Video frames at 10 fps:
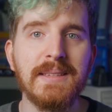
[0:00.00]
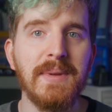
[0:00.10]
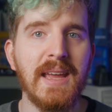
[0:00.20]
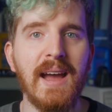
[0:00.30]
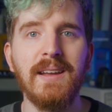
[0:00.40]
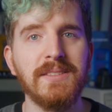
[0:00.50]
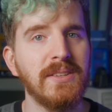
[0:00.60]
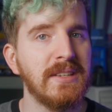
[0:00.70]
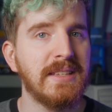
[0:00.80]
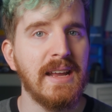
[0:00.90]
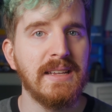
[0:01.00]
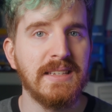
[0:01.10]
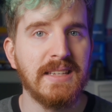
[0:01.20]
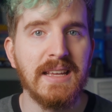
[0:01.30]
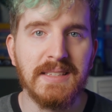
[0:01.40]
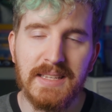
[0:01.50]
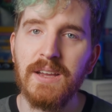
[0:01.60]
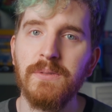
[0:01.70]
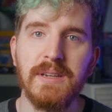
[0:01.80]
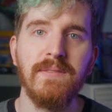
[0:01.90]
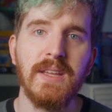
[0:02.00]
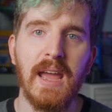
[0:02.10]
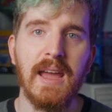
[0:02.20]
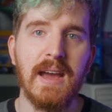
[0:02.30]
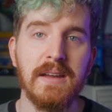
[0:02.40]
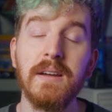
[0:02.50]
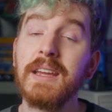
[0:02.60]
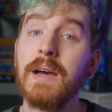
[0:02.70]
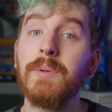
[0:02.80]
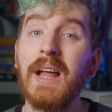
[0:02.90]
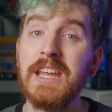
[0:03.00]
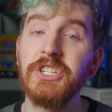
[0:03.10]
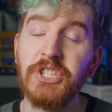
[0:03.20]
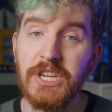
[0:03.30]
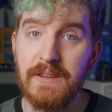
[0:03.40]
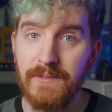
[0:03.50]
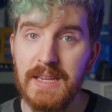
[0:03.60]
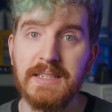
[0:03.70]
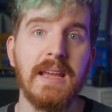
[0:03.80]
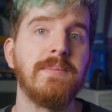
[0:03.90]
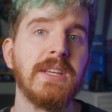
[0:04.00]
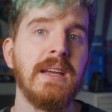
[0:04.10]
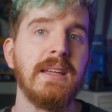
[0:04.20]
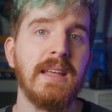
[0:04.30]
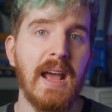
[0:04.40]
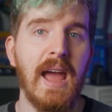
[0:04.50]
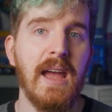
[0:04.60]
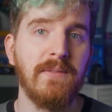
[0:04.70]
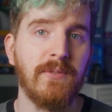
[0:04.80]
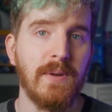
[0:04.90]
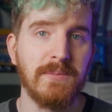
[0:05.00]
of me, I also decided to test Dione D V A I on a couple H D V tapes that I had from